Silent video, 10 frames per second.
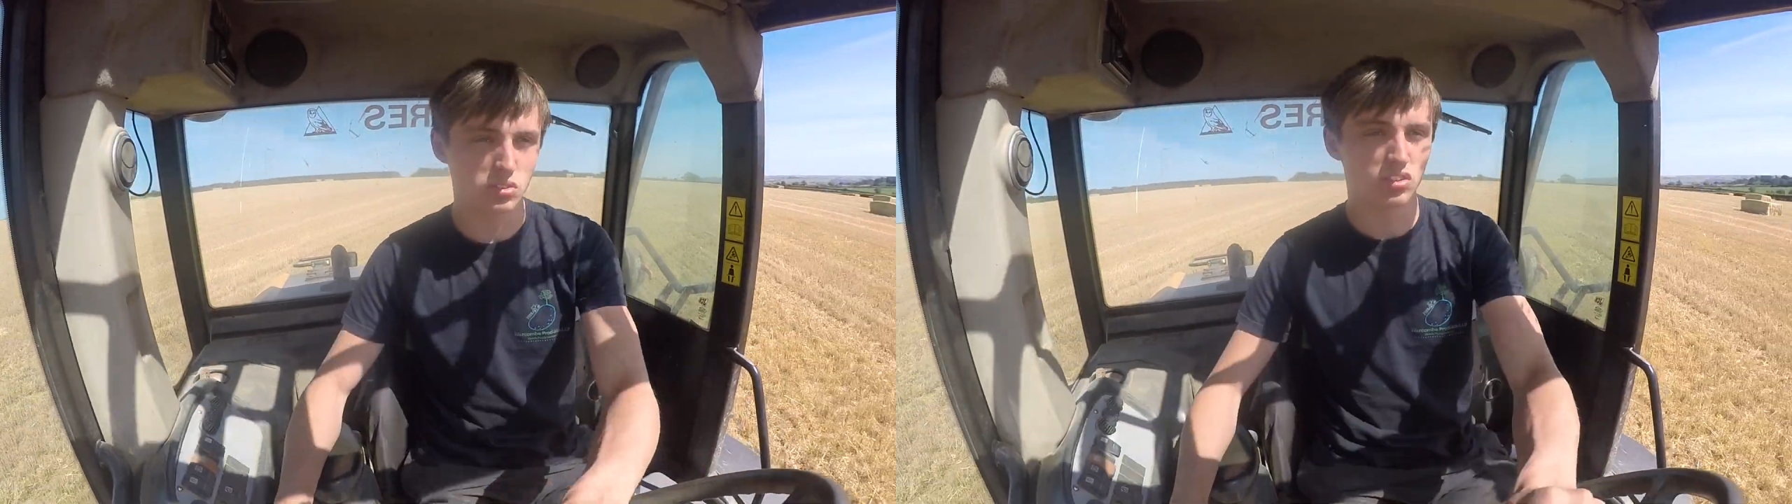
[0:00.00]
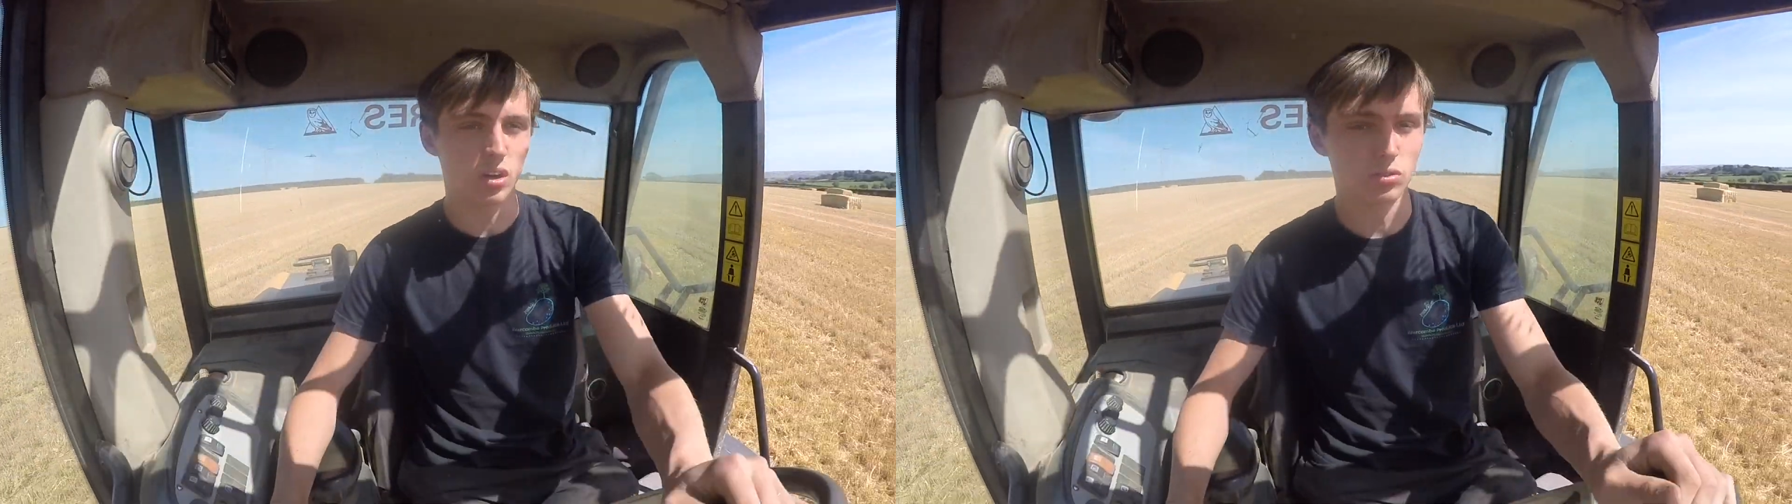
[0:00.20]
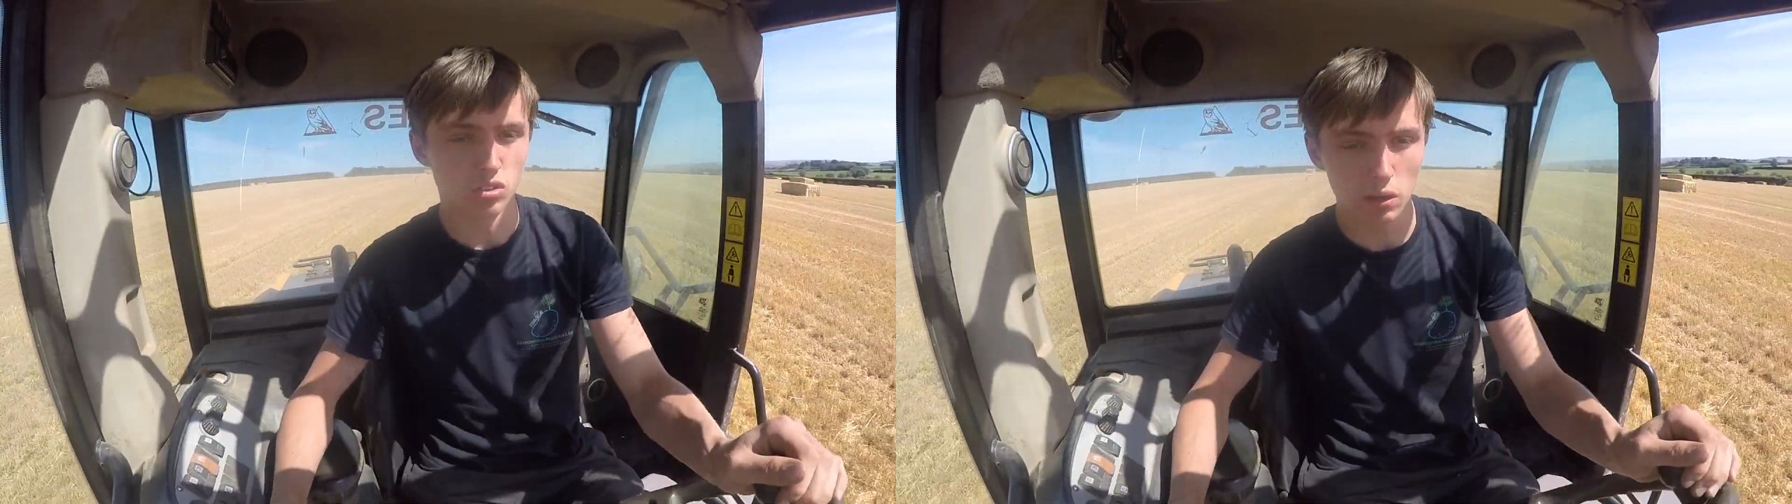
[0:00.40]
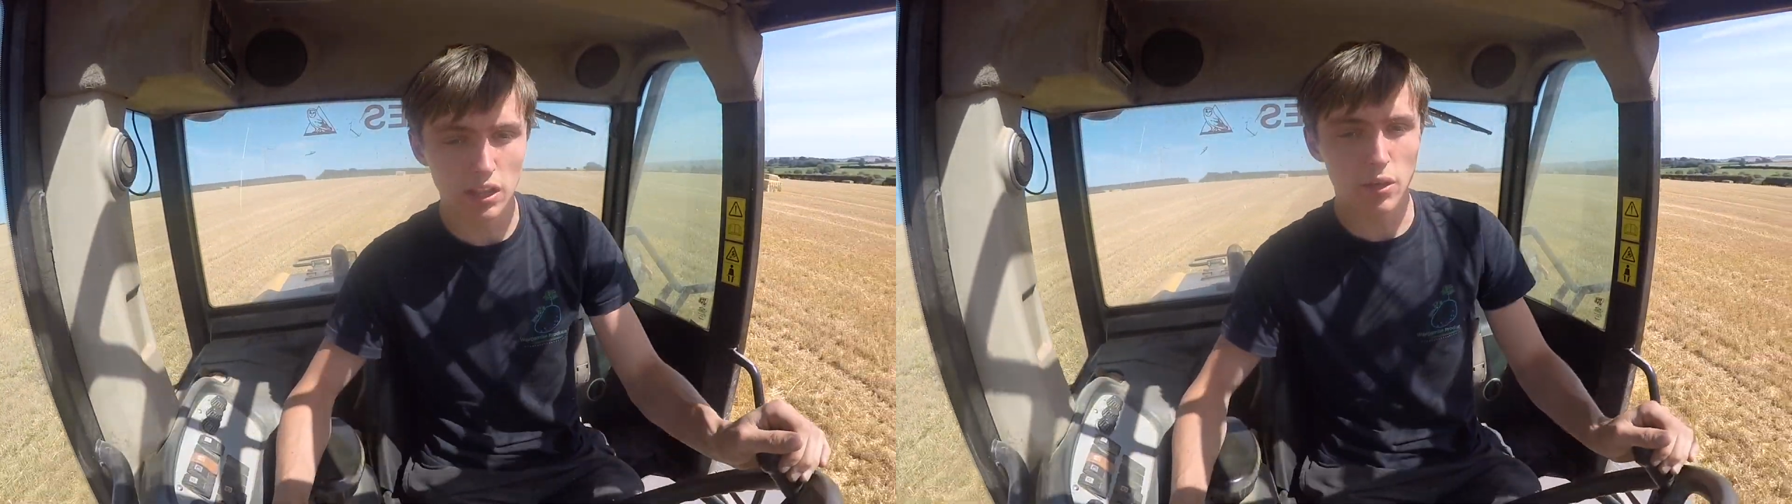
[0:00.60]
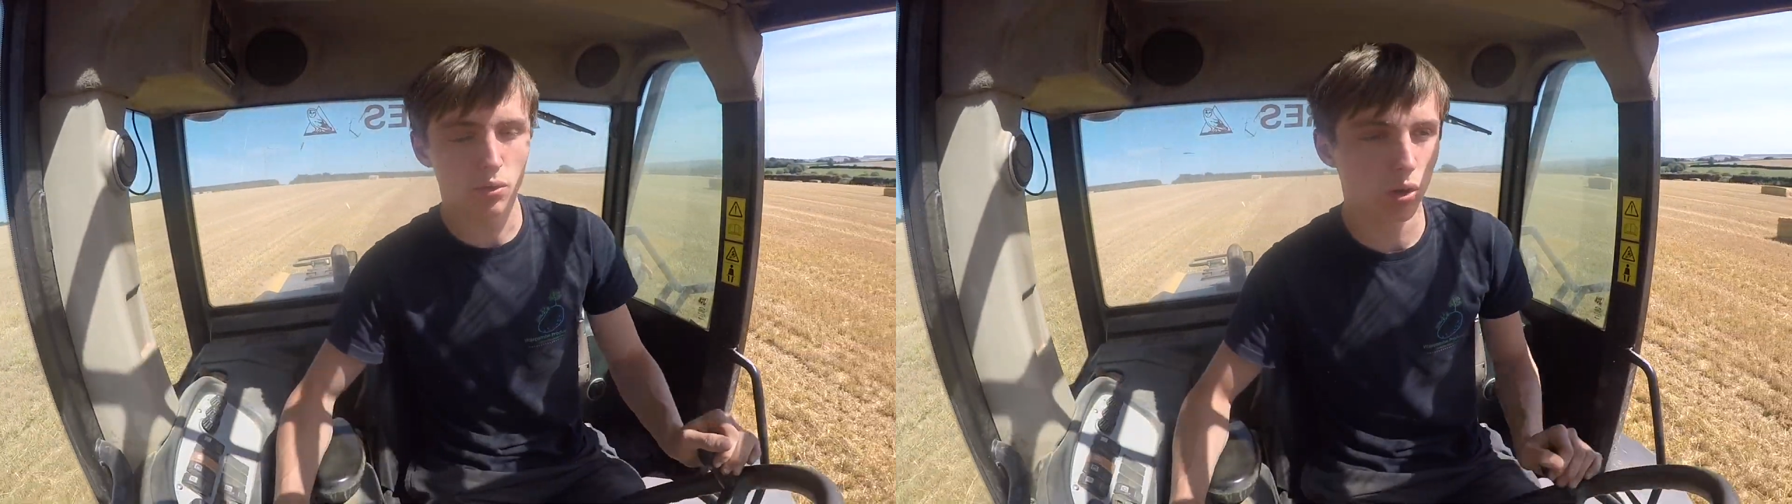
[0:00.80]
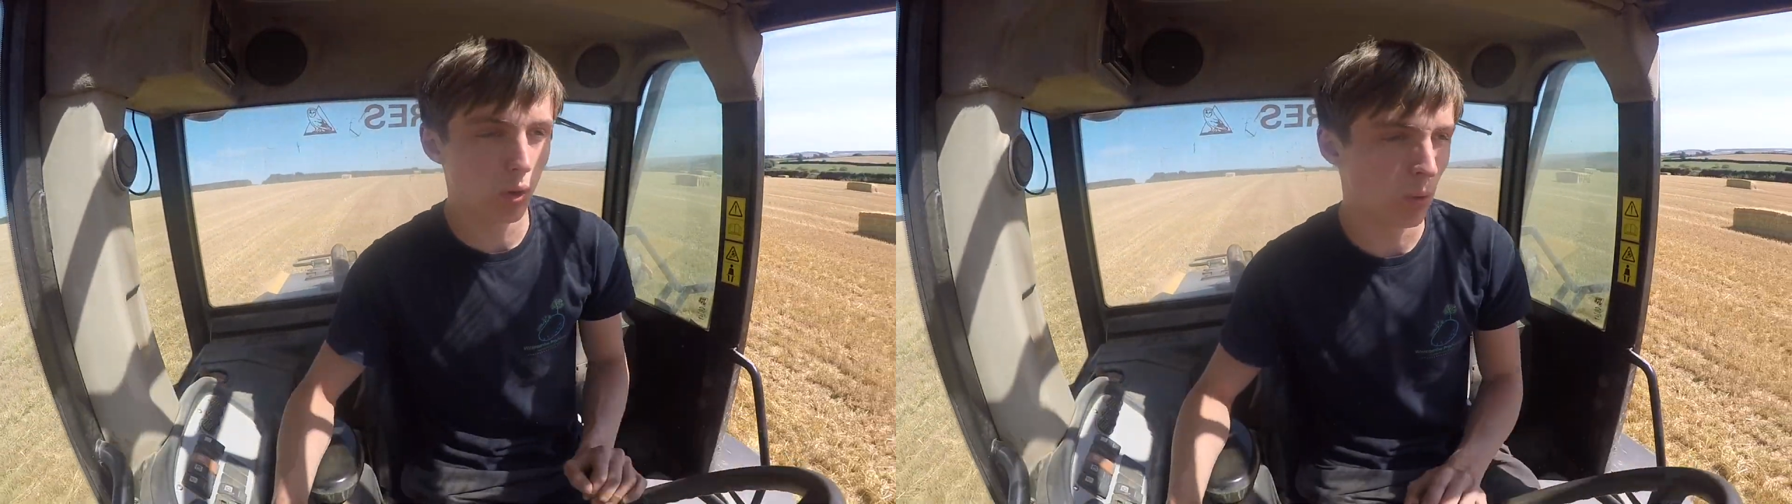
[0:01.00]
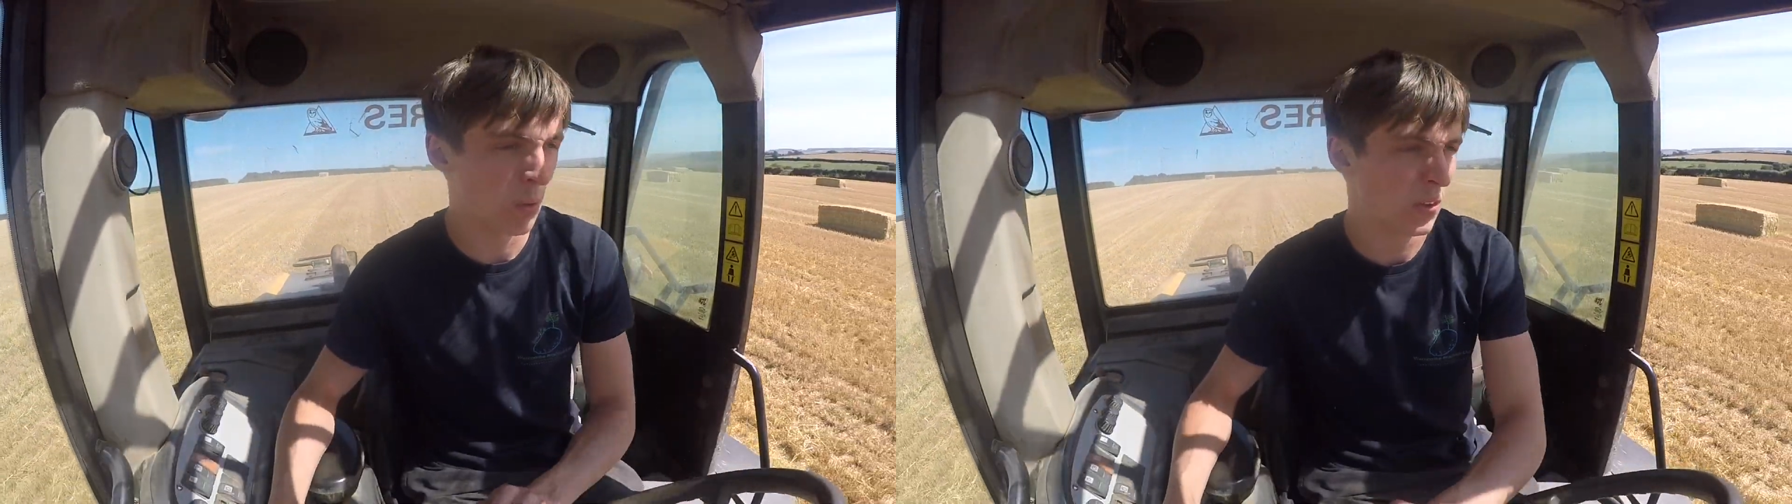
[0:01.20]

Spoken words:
we sold to a local